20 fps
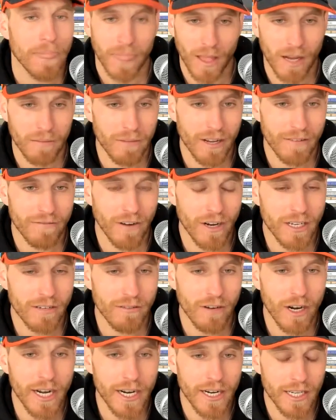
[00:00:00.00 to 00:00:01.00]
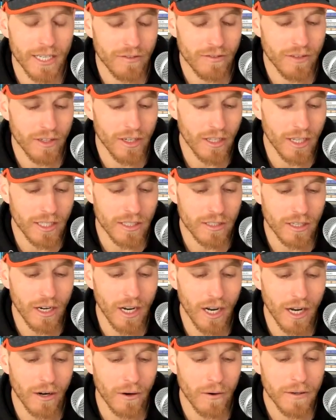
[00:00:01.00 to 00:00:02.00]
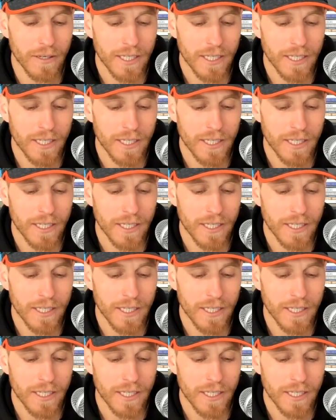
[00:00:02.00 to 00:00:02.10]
I'm like, fucking right it is, Phil. Let's go.